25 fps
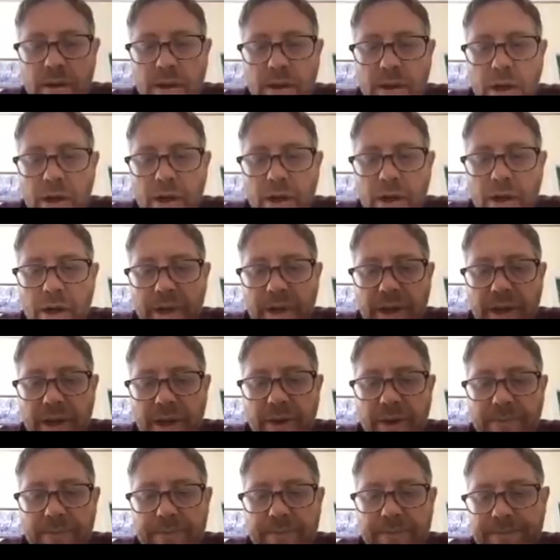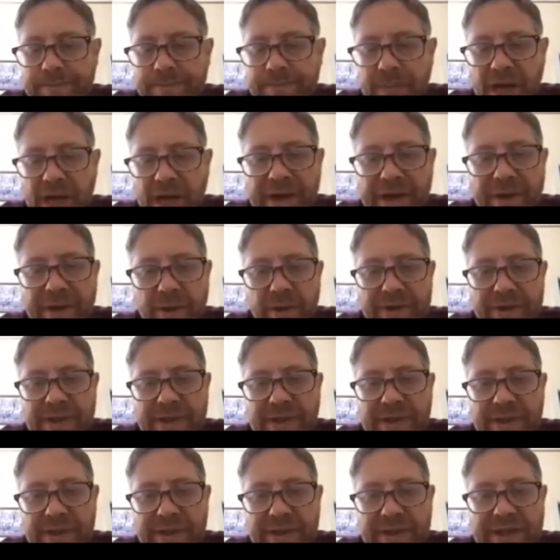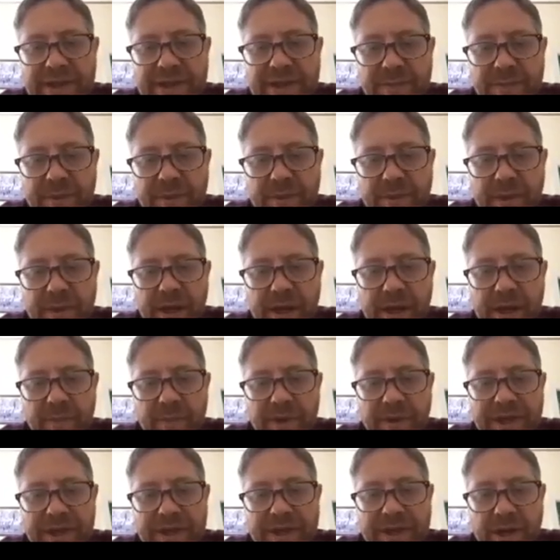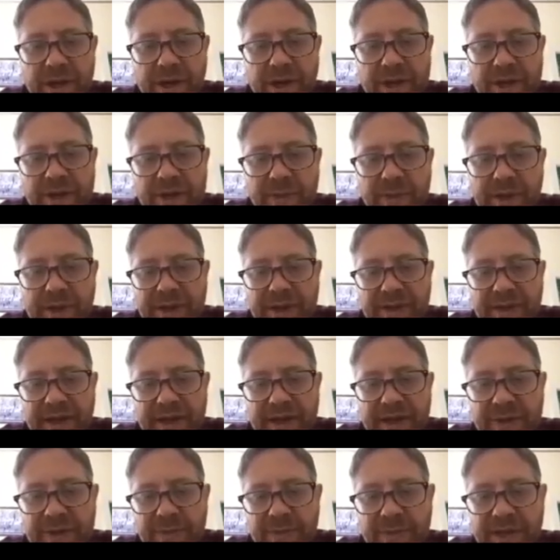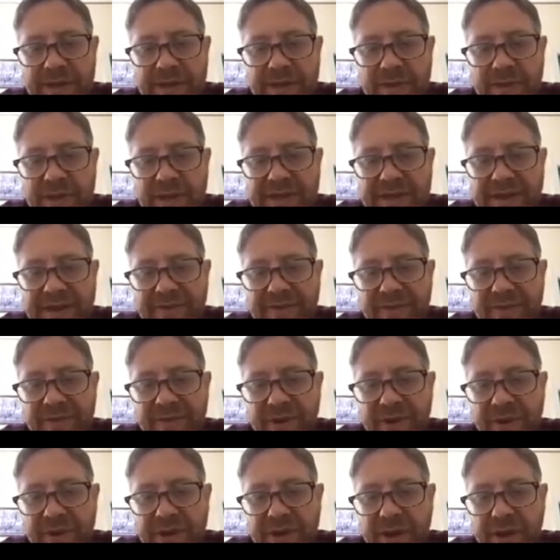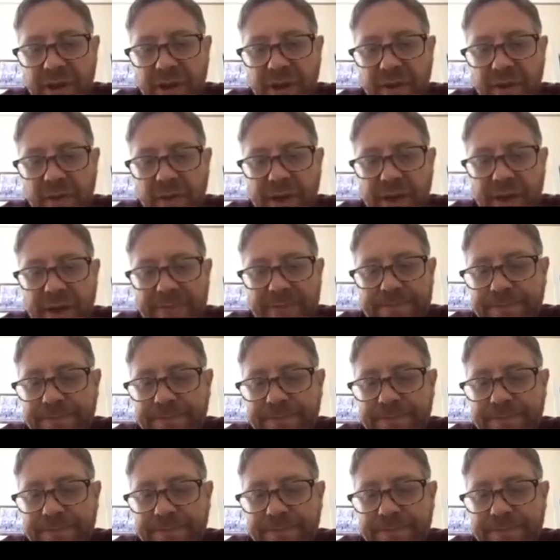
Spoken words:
artery here. I don't see the deep plantar arch, but I think it's because these haven't filled in all the way.